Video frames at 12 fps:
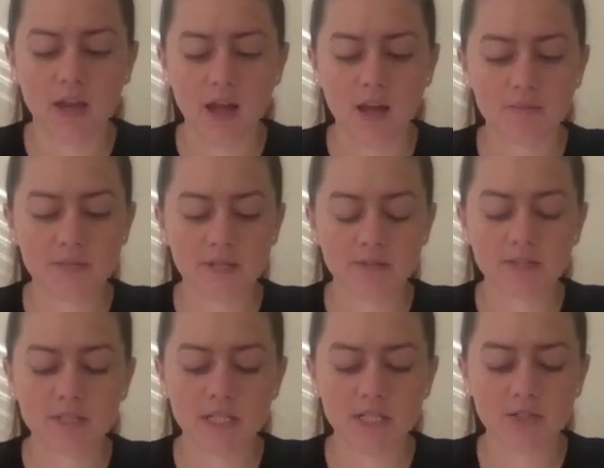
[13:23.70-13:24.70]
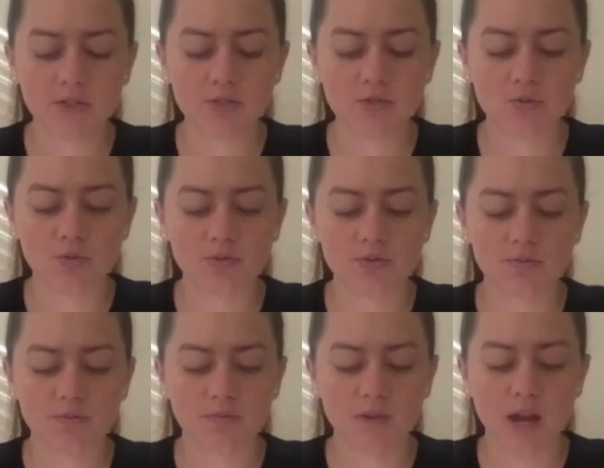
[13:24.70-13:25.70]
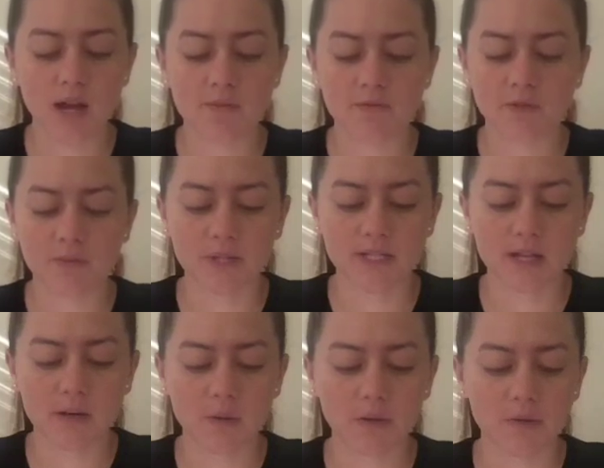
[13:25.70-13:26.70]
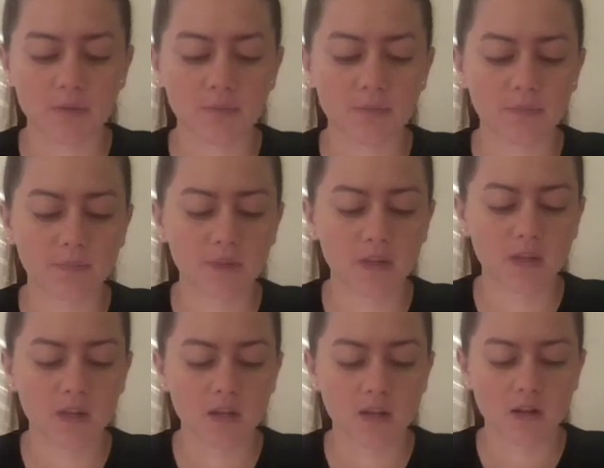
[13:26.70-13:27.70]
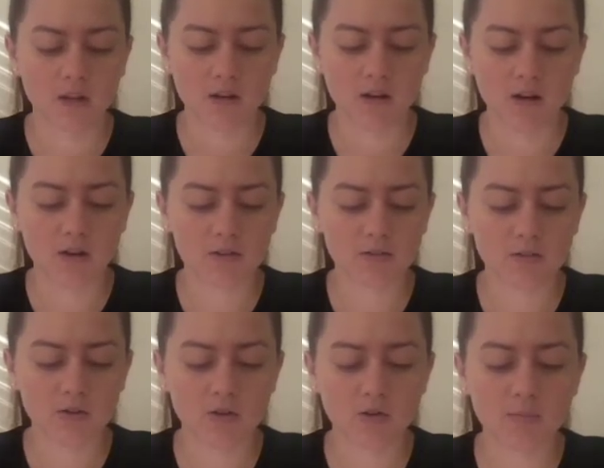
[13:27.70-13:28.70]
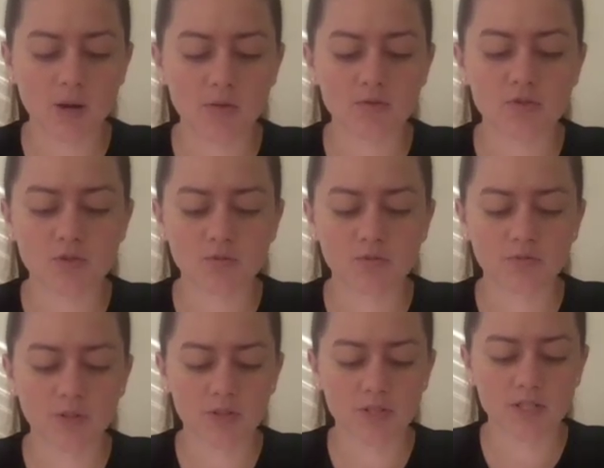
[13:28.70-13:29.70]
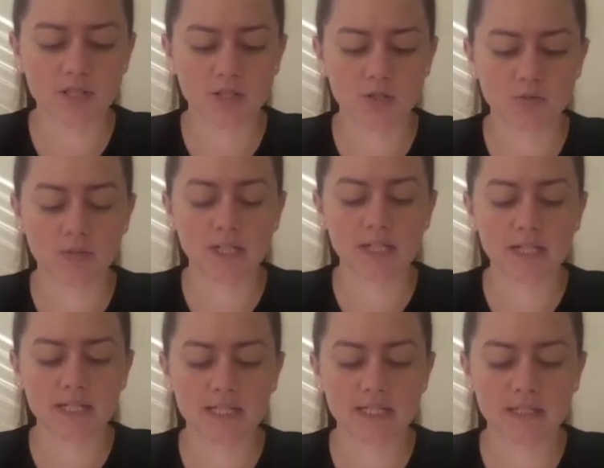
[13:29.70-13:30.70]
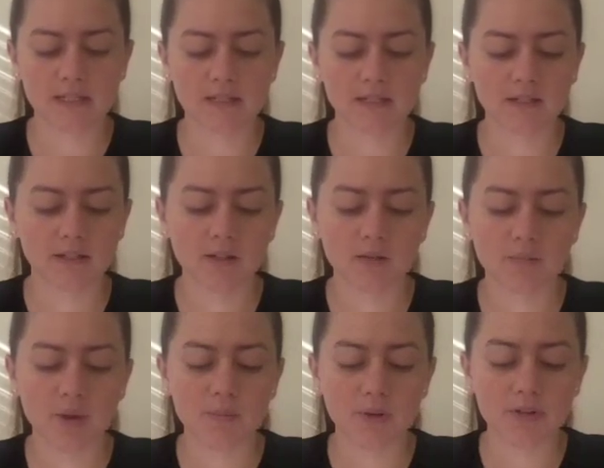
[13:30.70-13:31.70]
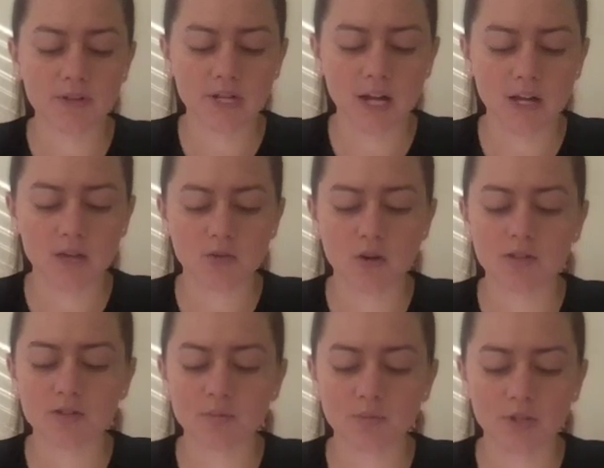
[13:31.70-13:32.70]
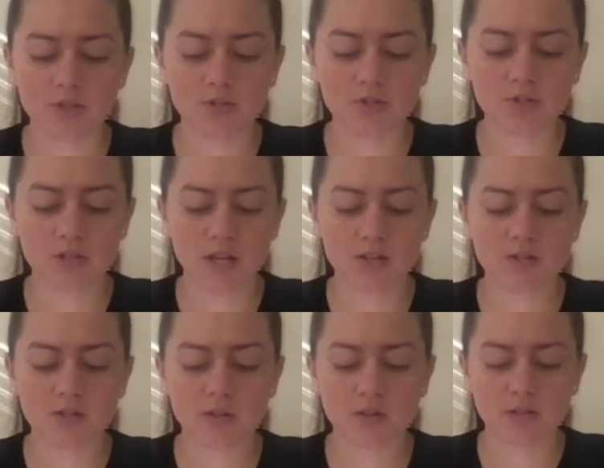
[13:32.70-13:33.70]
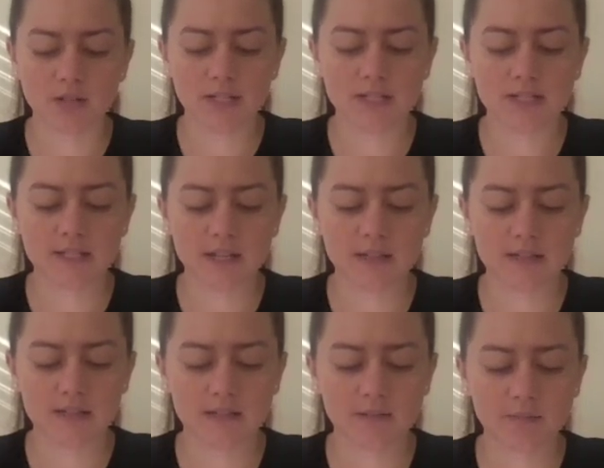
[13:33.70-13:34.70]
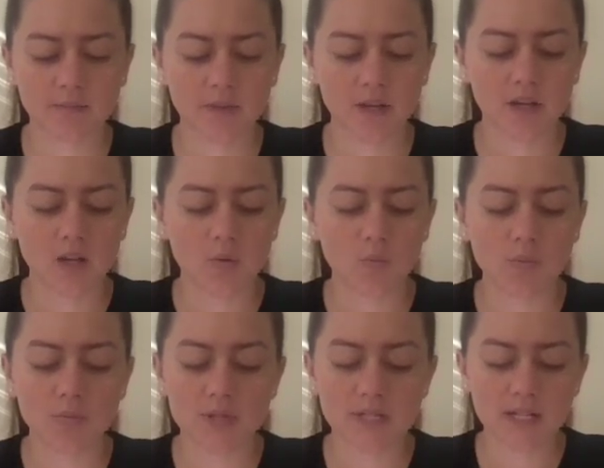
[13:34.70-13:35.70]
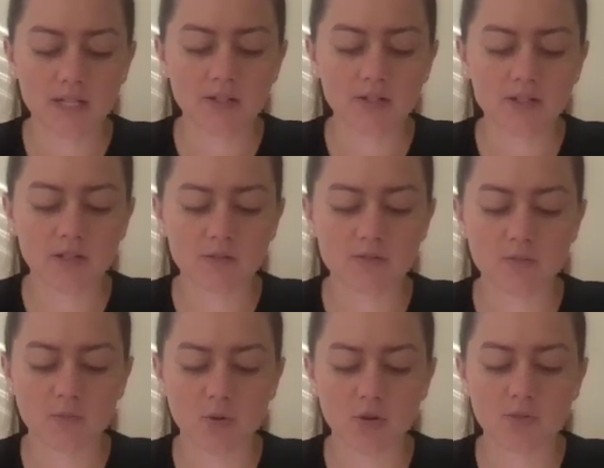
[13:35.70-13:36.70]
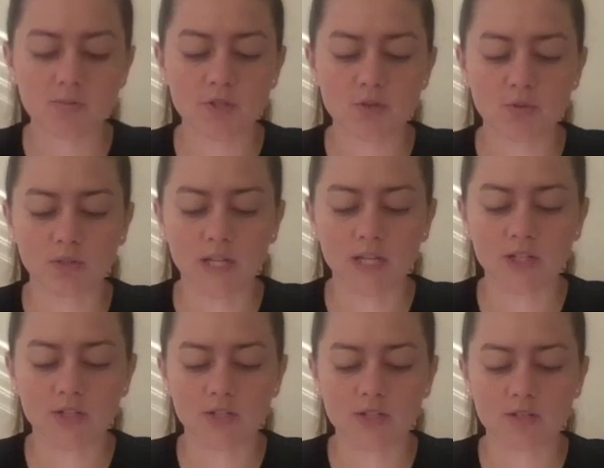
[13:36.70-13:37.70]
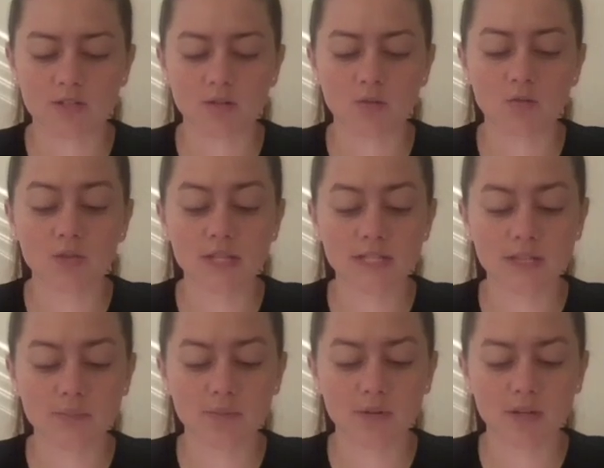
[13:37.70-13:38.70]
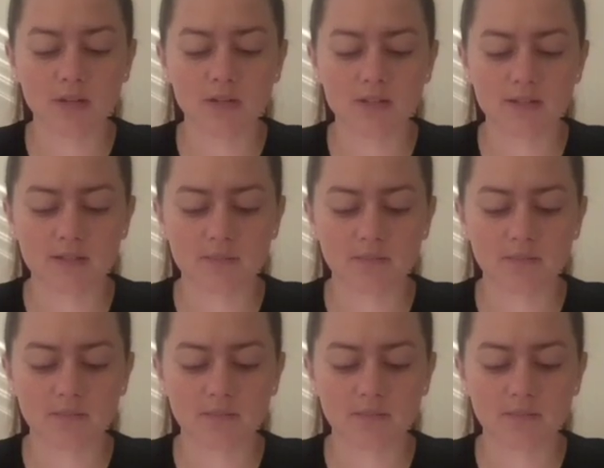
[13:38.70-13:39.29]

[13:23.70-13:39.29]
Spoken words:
I am 17 years old. I am from El Salvador. On or about June 1st, 2019, my mother and I crossed the bridge to enter the United States. We presented ourselves to Border Patrol agents, who then separated us.